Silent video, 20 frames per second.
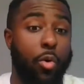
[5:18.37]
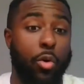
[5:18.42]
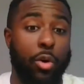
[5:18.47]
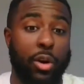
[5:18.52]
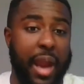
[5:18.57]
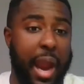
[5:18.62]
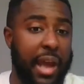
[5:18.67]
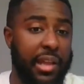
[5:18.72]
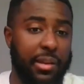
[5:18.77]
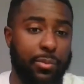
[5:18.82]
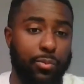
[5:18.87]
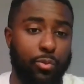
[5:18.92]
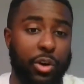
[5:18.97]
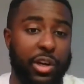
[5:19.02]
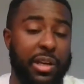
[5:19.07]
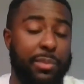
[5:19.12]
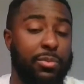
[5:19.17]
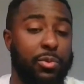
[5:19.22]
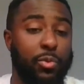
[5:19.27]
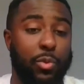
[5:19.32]
or Caleb
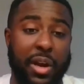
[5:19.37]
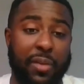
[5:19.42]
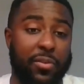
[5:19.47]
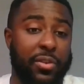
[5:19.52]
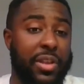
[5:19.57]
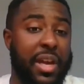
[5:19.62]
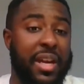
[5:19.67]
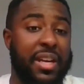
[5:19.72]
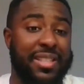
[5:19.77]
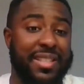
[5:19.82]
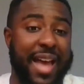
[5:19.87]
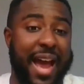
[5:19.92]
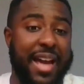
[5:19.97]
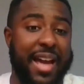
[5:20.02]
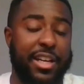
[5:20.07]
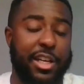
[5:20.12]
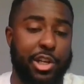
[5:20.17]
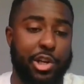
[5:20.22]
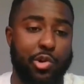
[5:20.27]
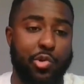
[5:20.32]
Williams, whatever they
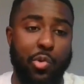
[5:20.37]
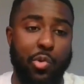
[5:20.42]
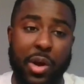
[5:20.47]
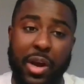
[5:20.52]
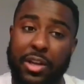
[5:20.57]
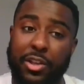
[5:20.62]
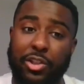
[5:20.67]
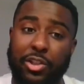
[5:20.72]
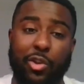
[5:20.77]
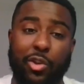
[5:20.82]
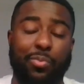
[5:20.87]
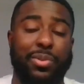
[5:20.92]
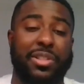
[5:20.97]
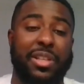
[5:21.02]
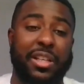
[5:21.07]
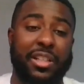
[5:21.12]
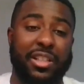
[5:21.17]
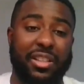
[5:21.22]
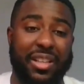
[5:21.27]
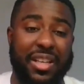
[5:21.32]
decide to do. So
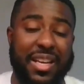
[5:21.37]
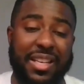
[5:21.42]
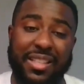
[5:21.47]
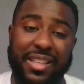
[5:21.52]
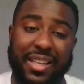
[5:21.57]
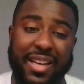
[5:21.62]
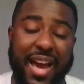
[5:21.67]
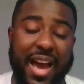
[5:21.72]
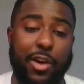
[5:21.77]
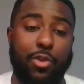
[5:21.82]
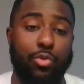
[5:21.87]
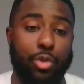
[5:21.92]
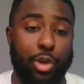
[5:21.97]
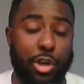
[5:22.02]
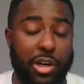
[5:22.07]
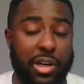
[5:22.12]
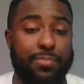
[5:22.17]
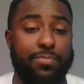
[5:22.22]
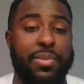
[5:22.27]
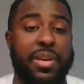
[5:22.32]
potentially he's a guy who
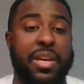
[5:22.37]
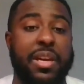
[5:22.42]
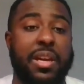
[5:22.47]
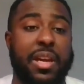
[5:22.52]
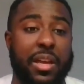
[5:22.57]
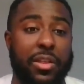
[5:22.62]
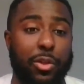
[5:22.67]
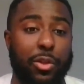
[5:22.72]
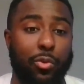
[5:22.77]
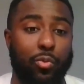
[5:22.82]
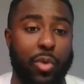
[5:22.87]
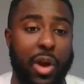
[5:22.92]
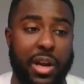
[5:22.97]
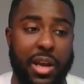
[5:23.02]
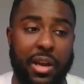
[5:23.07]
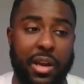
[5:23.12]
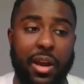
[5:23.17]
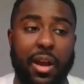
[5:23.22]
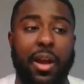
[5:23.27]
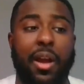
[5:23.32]
could be in the
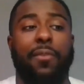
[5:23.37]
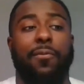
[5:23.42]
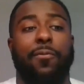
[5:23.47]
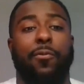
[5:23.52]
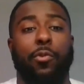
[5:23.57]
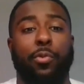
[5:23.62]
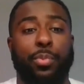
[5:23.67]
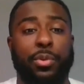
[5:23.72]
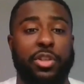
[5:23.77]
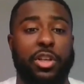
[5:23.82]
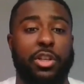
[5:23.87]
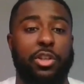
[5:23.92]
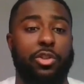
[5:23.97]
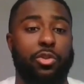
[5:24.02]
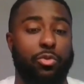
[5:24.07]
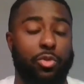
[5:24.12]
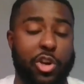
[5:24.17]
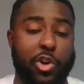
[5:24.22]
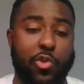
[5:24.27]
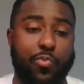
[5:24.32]
running for
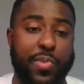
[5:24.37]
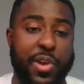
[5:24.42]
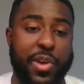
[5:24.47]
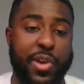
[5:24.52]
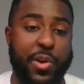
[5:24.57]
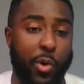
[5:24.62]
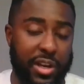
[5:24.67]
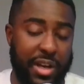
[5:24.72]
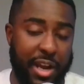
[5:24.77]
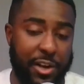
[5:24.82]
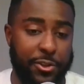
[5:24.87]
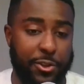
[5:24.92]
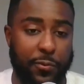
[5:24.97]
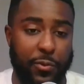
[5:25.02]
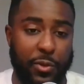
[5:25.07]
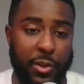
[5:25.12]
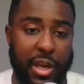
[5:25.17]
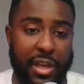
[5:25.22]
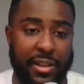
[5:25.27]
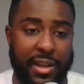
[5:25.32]
potential QB1 next year
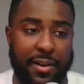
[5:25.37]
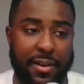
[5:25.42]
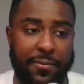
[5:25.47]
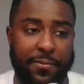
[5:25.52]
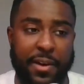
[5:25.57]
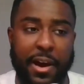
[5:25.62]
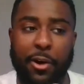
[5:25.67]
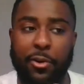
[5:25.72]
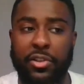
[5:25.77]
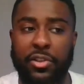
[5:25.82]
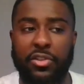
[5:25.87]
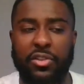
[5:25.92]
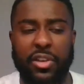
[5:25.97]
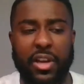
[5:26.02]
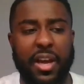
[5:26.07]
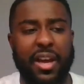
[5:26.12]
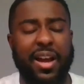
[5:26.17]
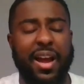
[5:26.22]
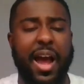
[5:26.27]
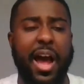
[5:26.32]
for the Atlanta Falcons.
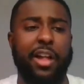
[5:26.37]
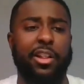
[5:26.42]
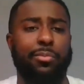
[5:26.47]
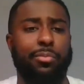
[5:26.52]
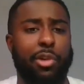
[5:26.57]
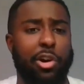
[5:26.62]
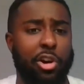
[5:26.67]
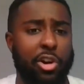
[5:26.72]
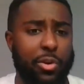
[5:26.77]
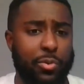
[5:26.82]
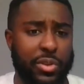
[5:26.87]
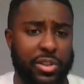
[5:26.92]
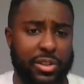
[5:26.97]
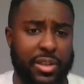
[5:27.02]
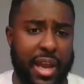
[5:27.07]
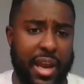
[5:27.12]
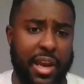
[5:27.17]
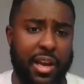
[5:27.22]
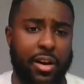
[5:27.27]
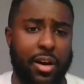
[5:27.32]
Kyler Murray was
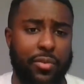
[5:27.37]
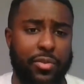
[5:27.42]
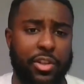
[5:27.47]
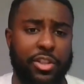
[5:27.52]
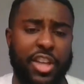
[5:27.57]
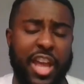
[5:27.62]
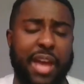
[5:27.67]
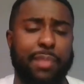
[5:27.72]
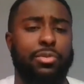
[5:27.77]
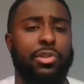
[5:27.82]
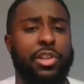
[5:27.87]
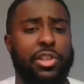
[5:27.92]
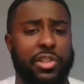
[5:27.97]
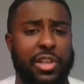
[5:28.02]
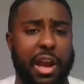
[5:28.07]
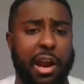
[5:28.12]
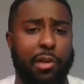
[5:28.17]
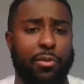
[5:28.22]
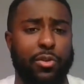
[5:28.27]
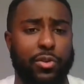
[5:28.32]
taken off the table as
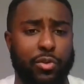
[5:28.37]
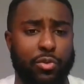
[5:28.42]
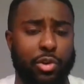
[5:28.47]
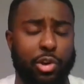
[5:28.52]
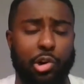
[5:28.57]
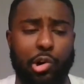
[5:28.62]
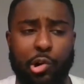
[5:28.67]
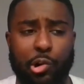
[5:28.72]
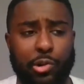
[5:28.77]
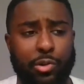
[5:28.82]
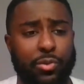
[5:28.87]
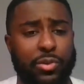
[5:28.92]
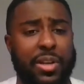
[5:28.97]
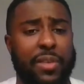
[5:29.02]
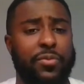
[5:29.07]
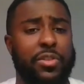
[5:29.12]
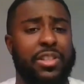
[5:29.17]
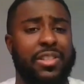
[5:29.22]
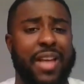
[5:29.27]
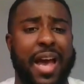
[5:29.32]
the Arizona Cardinals
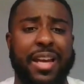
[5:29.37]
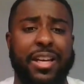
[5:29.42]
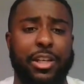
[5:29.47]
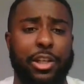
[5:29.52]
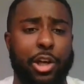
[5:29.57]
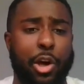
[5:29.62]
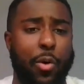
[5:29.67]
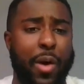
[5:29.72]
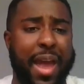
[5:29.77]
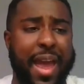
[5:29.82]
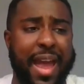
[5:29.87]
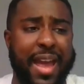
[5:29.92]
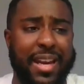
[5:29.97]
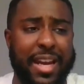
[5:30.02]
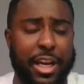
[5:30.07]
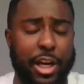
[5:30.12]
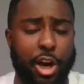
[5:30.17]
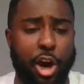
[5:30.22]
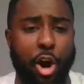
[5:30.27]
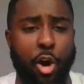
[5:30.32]
have decided to go ahead
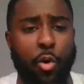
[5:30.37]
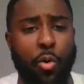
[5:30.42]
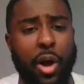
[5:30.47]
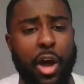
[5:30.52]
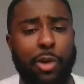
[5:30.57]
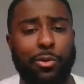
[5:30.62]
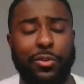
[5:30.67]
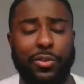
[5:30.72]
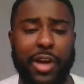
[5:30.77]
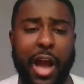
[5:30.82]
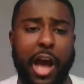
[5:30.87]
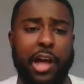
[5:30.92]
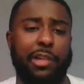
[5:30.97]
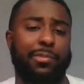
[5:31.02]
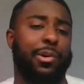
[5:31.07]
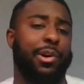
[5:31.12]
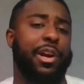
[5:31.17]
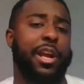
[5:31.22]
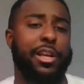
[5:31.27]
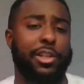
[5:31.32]
and go with
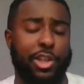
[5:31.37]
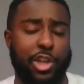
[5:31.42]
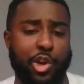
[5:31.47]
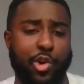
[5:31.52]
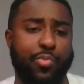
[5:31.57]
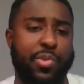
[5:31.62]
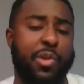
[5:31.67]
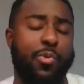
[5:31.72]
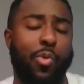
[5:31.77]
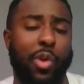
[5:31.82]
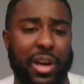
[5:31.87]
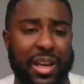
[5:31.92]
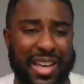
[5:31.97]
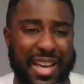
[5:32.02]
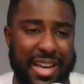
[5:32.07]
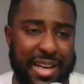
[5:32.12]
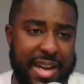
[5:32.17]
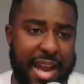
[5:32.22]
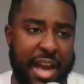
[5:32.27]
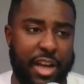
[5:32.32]
Kyler Murray as QB1
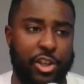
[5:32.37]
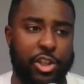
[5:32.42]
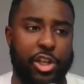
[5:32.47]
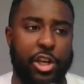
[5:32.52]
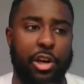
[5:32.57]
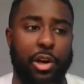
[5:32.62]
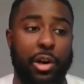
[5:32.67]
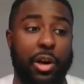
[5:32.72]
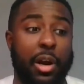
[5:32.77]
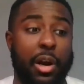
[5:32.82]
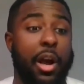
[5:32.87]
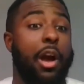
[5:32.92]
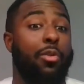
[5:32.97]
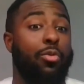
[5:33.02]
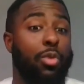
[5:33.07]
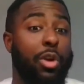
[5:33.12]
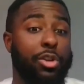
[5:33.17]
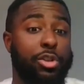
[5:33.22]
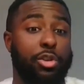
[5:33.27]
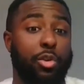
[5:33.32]
again next year.
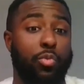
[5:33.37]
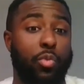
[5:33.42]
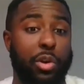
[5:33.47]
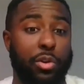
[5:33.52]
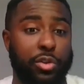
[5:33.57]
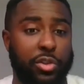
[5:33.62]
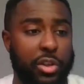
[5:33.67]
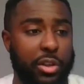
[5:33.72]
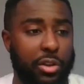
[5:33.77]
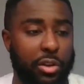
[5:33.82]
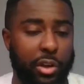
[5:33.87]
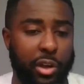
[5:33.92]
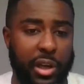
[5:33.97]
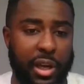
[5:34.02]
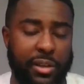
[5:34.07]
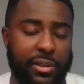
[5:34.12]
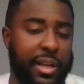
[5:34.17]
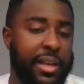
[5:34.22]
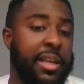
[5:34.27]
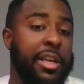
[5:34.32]
Russell Wilson
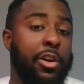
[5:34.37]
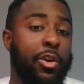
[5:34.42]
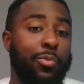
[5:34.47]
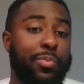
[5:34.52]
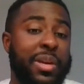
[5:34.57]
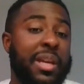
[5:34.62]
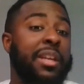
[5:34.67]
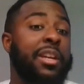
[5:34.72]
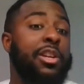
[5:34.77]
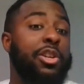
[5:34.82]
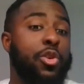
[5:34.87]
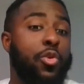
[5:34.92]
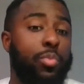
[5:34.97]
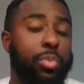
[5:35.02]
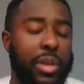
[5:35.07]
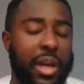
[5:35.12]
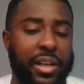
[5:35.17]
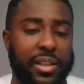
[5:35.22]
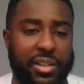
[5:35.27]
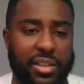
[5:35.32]
looking like he'll be in a new
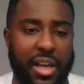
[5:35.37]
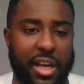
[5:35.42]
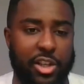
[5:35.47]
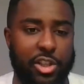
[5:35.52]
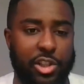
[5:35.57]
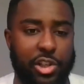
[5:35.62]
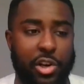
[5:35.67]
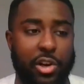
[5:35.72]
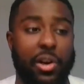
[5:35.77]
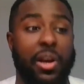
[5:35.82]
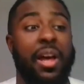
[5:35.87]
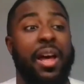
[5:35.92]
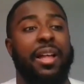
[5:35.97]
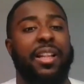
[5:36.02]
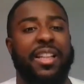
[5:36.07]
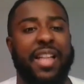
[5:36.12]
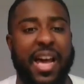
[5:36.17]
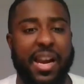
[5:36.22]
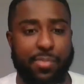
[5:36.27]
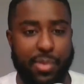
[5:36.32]
place next year.
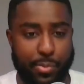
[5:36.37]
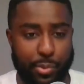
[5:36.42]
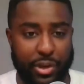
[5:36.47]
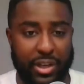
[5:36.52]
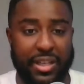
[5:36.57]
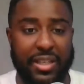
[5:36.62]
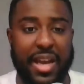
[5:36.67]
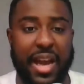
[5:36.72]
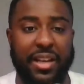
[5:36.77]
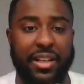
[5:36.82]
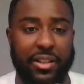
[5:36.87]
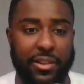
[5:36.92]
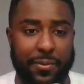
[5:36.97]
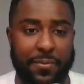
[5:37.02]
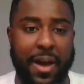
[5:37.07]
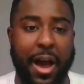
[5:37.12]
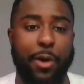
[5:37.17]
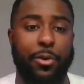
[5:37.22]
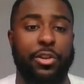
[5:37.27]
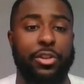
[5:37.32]
A lot of people connected the
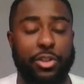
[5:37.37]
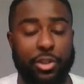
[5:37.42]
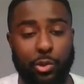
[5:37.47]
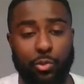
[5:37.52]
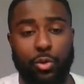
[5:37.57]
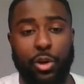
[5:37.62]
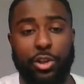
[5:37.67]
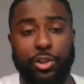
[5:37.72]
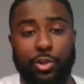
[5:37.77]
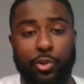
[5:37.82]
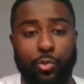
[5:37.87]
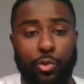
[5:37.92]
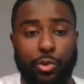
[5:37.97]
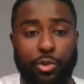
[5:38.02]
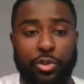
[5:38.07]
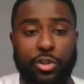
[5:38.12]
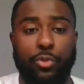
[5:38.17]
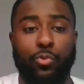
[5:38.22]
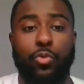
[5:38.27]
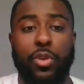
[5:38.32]
Falcons to Russell
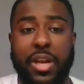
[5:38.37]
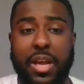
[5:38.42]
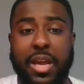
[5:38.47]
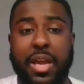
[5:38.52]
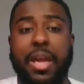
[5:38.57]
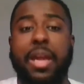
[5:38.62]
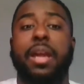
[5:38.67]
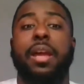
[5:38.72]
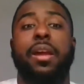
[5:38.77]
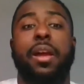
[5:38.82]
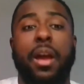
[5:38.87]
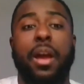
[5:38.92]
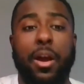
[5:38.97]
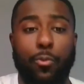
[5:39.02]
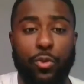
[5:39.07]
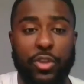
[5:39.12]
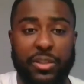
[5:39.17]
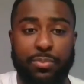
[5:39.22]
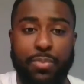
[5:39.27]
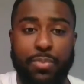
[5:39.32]
Wilson when he
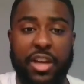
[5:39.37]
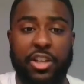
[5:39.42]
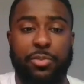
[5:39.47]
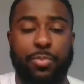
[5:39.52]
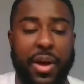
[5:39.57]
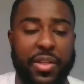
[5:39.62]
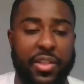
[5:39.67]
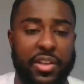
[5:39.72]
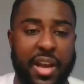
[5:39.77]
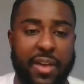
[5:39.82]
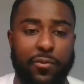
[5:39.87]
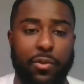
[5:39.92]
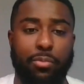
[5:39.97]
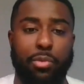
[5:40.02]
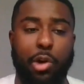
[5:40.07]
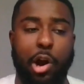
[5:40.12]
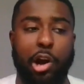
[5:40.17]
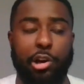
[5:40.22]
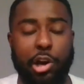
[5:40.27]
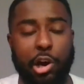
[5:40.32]
was benched by the Denver
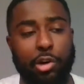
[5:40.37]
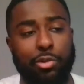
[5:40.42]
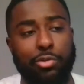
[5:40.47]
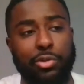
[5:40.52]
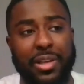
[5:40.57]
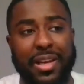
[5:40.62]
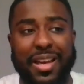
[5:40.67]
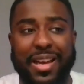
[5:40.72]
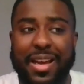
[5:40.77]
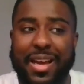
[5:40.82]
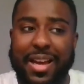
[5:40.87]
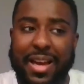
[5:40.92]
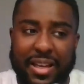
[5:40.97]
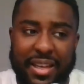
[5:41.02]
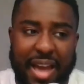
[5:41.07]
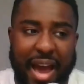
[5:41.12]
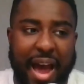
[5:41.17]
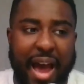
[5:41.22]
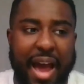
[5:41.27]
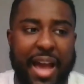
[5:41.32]
Broncos.
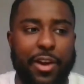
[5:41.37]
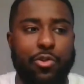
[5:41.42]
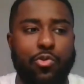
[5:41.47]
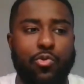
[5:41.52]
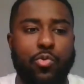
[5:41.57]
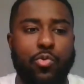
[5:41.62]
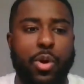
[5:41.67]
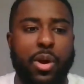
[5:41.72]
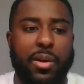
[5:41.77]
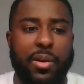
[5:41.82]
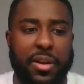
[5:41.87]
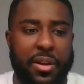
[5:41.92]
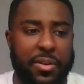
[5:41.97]
Guy who